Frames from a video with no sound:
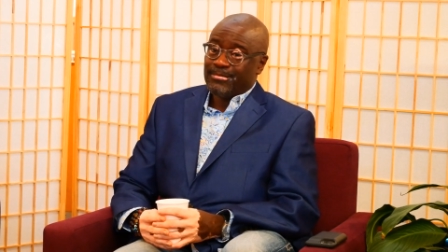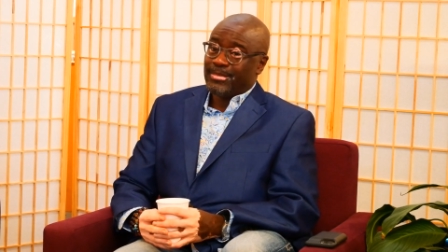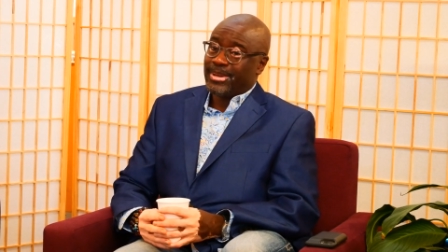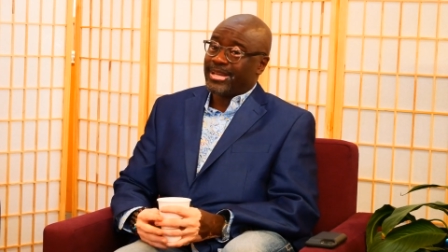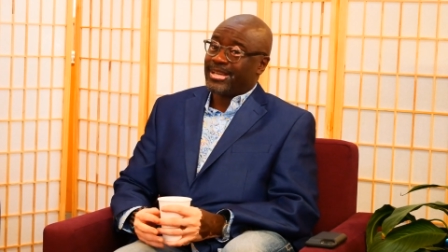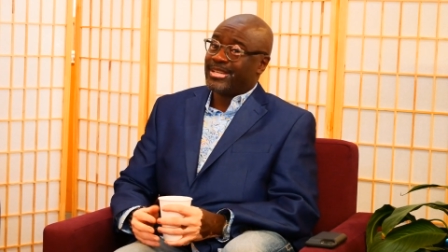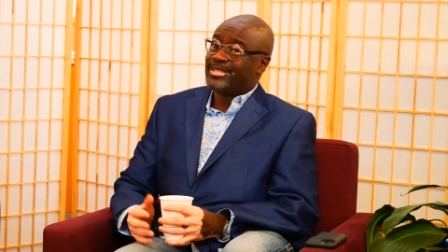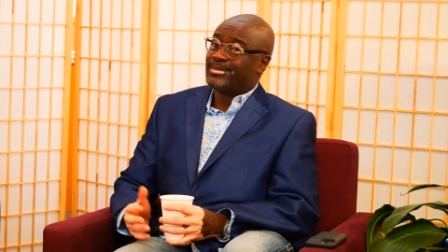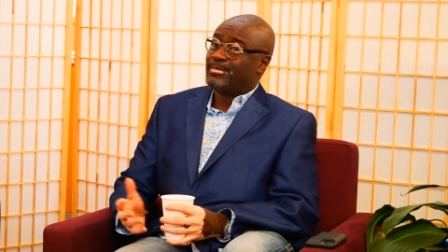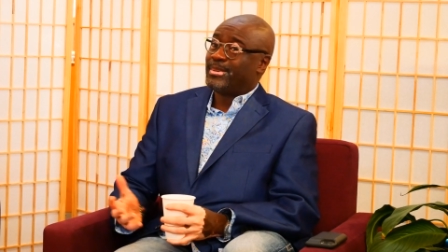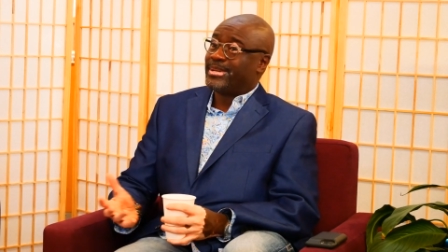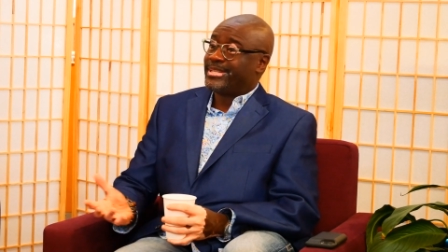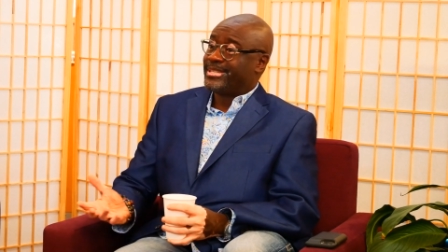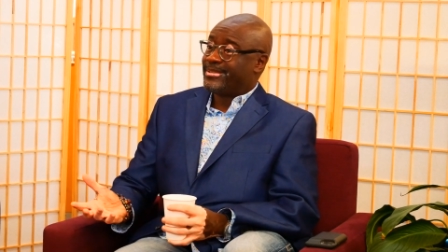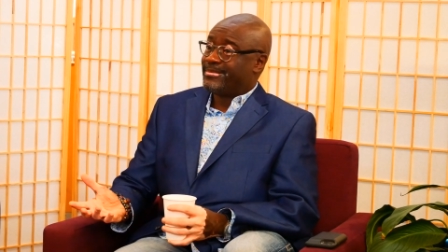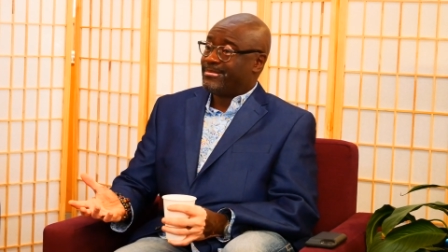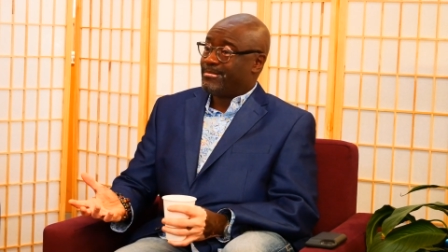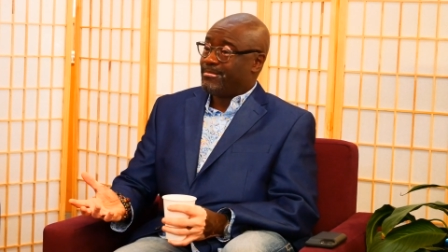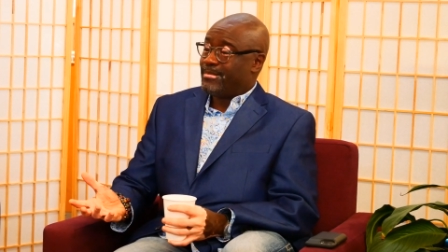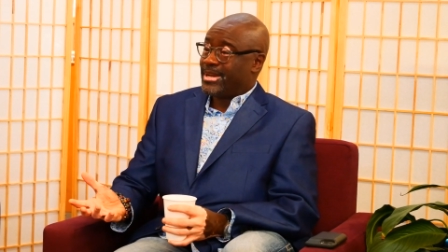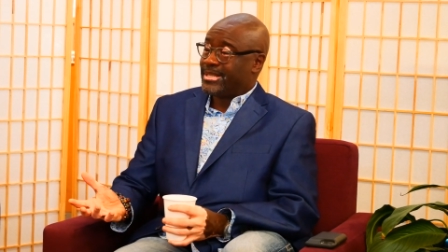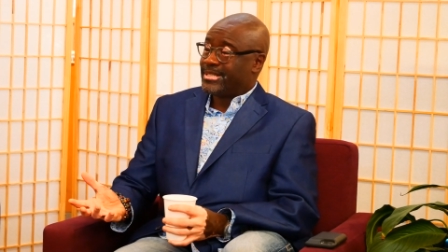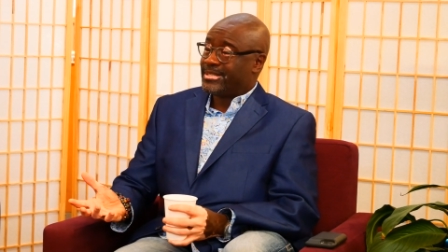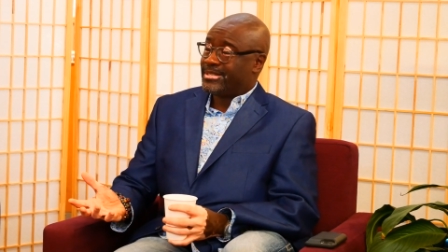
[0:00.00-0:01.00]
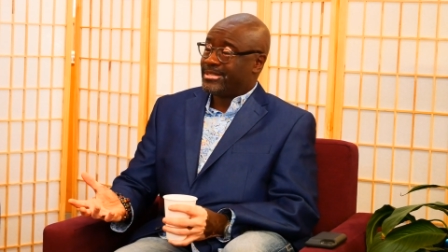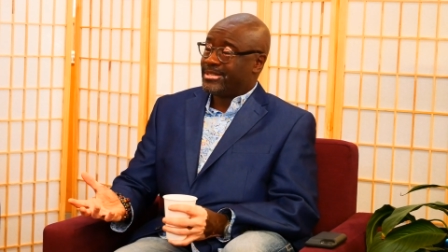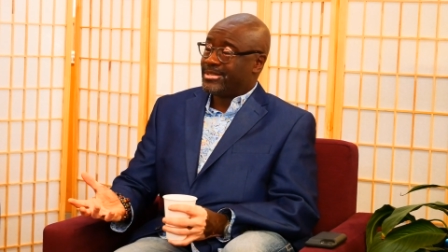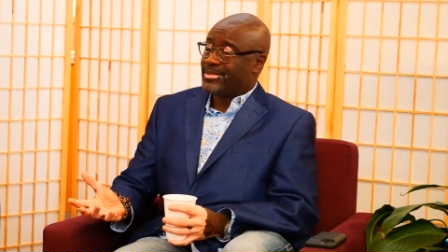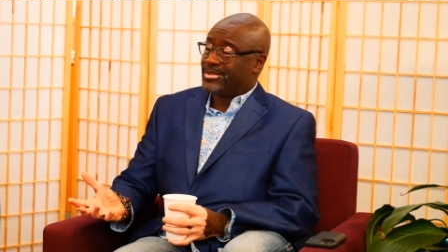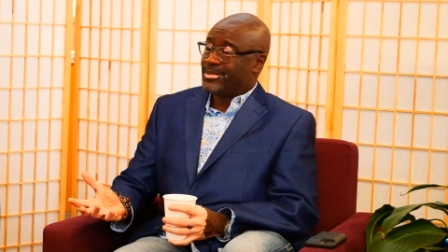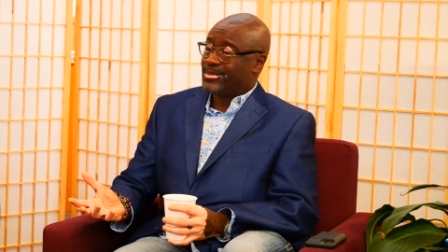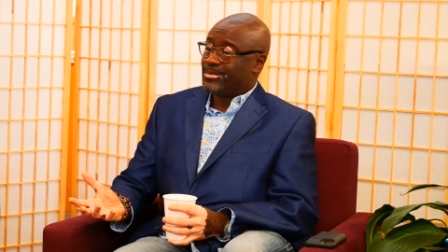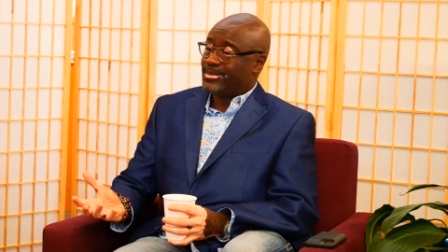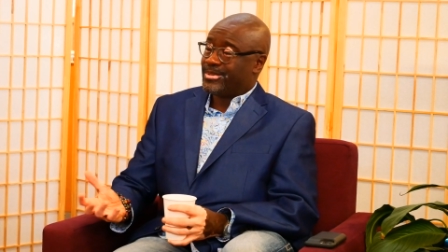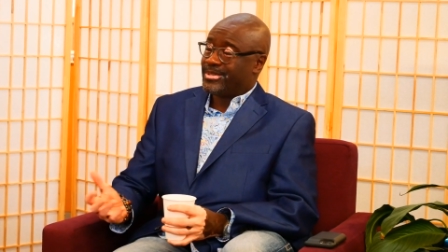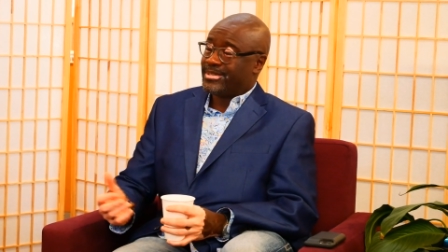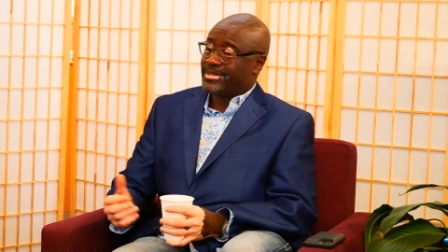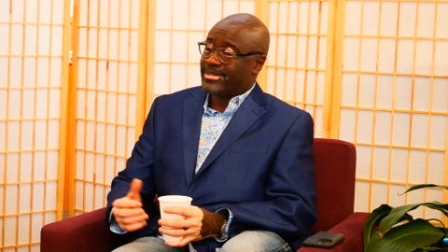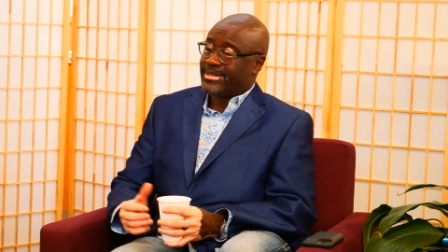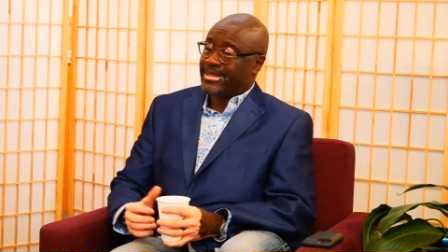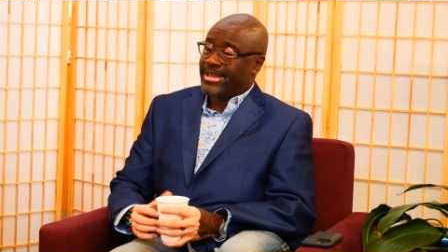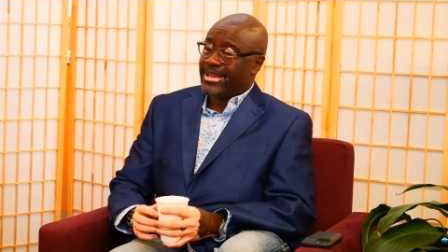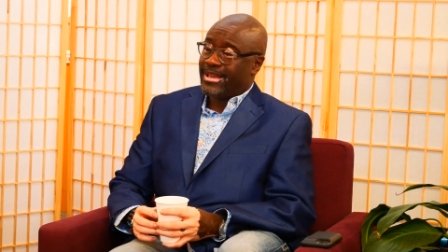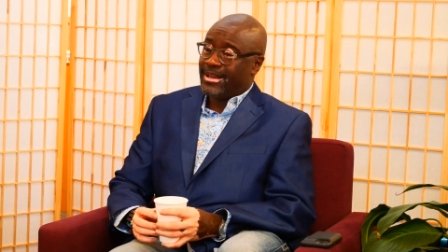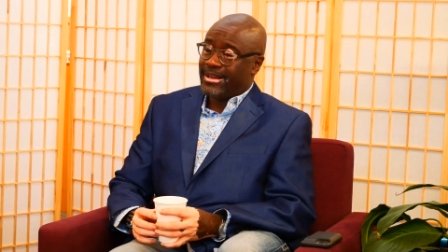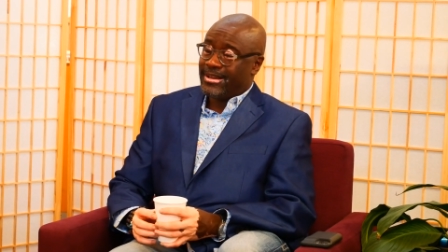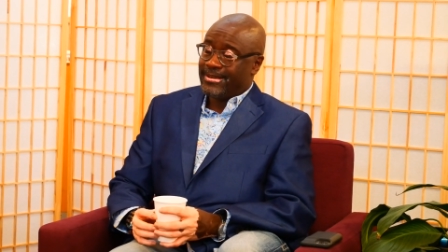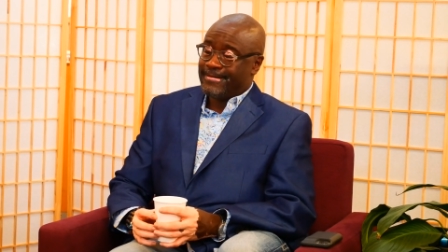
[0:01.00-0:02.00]
because my my sister was
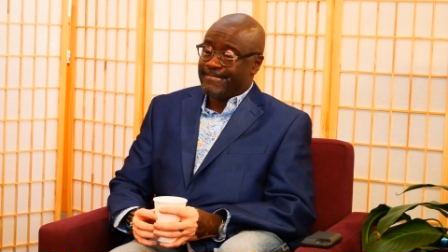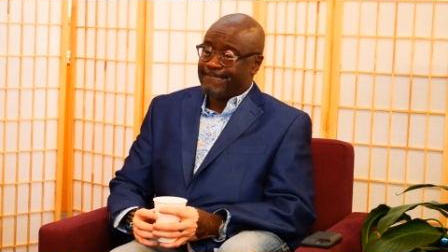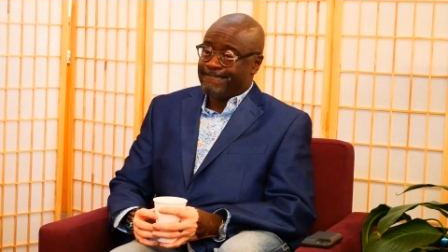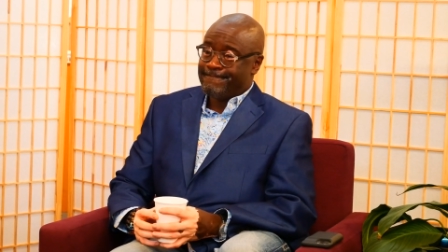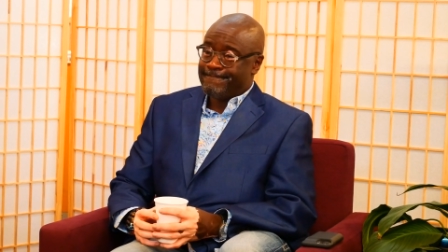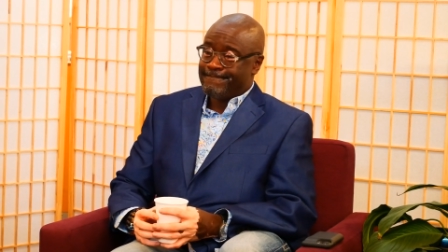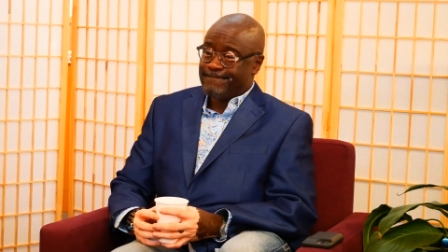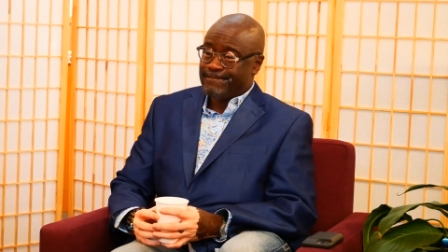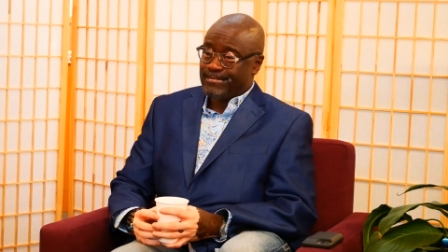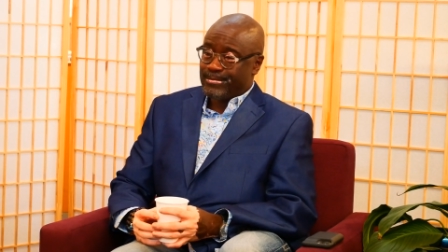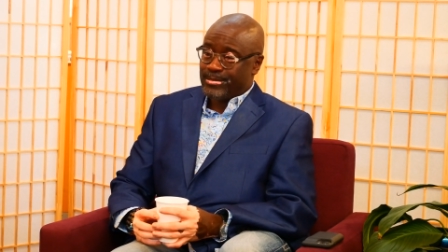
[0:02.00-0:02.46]
a um,